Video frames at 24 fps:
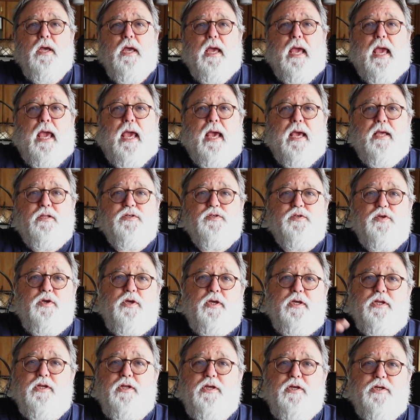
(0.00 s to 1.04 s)
And so
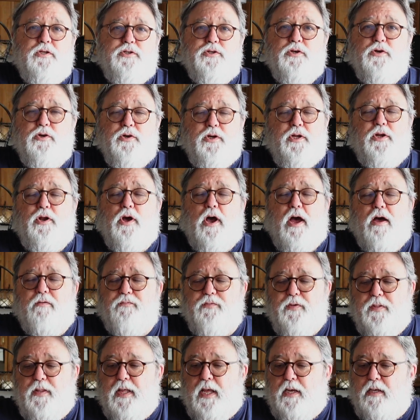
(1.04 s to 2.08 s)
you turn it off
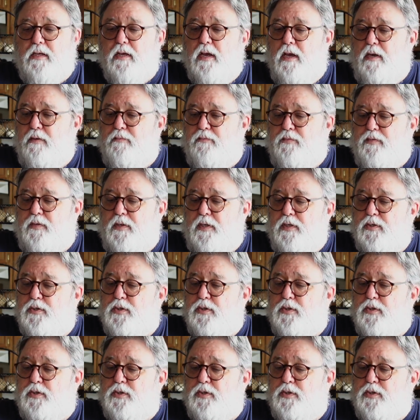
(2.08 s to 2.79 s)
and that kind of thing.